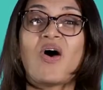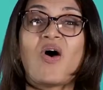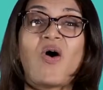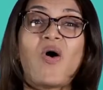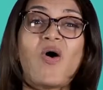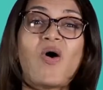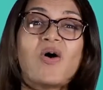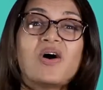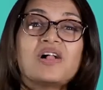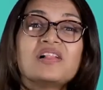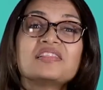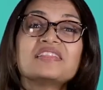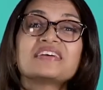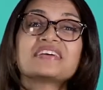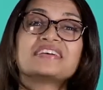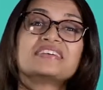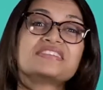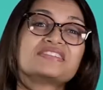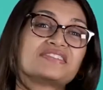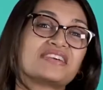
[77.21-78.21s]
All the
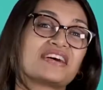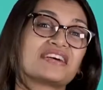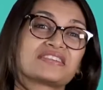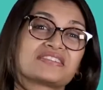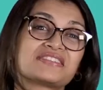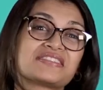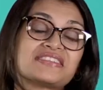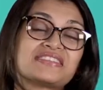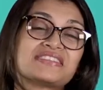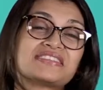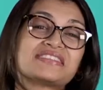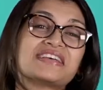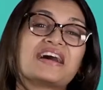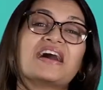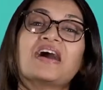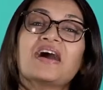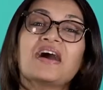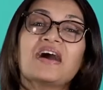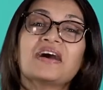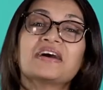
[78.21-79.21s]
conjunctions
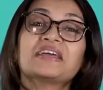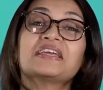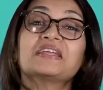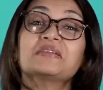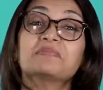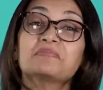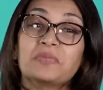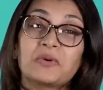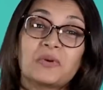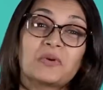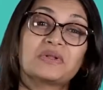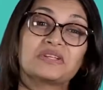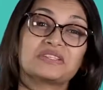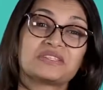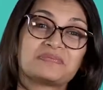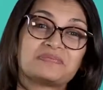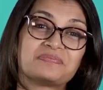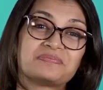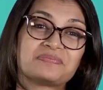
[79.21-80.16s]
are in bold.